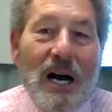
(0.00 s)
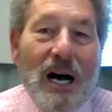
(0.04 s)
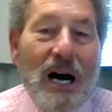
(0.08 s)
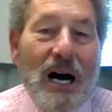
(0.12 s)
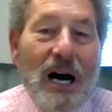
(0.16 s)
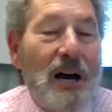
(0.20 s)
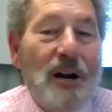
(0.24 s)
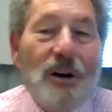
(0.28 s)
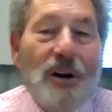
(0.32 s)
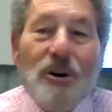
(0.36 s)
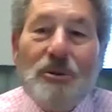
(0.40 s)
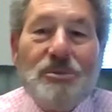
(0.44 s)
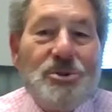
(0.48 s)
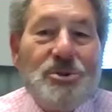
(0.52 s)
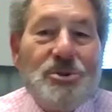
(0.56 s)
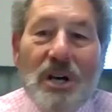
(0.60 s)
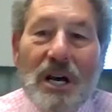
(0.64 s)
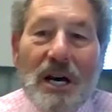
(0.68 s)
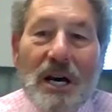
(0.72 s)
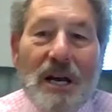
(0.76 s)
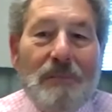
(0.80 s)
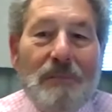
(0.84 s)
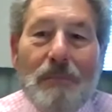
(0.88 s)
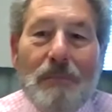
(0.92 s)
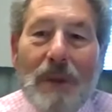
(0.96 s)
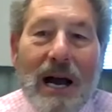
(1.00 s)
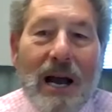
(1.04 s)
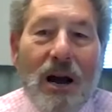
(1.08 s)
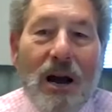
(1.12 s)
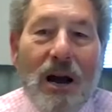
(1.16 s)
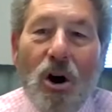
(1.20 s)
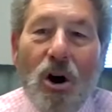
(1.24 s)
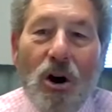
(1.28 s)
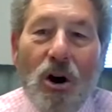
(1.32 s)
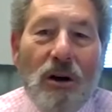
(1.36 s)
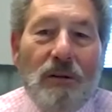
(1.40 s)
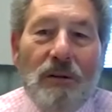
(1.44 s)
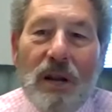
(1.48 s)
100%. My
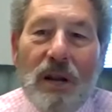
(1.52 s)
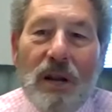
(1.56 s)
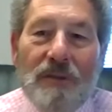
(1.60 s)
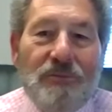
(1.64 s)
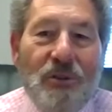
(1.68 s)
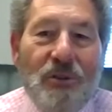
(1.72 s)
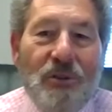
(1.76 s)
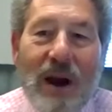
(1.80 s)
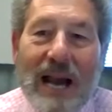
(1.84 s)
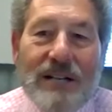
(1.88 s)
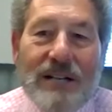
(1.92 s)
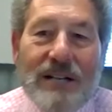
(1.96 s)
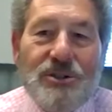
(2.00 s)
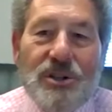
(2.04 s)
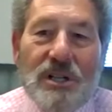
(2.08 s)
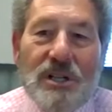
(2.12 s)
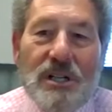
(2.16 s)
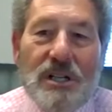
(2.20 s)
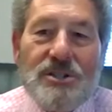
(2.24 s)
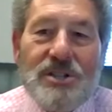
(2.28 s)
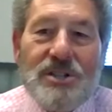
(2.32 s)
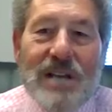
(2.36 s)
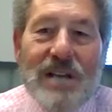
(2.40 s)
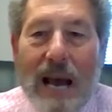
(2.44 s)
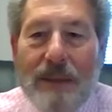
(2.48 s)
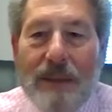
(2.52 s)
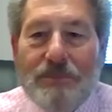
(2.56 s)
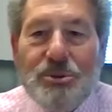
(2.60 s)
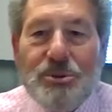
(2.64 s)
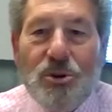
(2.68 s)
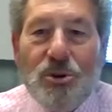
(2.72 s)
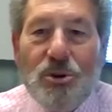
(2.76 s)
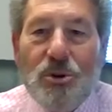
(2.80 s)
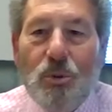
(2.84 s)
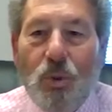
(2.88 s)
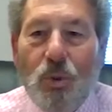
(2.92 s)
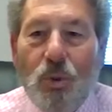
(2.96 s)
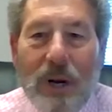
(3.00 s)
heart and fraction is
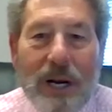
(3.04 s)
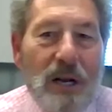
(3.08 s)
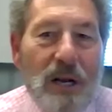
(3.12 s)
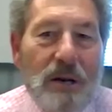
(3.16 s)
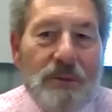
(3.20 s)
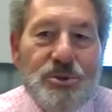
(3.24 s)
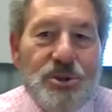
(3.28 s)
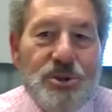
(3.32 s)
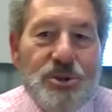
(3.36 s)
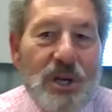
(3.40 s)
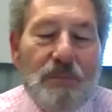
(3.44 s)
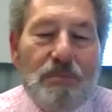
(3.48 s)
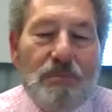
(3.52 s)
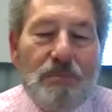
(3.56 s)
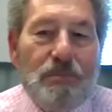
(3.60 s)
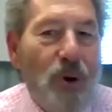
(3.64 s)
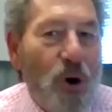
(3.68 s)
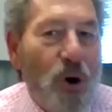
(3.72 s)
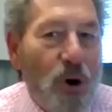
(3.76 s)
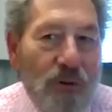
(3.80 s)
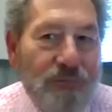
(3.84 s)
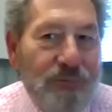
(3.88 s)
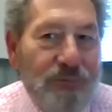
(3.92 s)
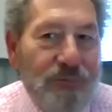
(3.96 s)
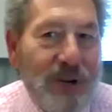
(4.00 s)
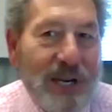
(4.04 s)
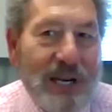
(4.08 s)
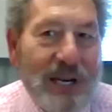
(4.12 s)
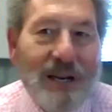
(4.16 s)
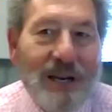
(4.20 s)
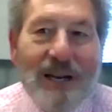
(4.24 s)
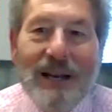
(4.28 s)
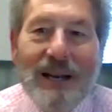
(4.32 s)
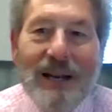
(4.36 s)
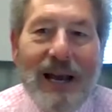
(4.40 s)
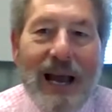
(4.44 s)
absolute 100% perfect.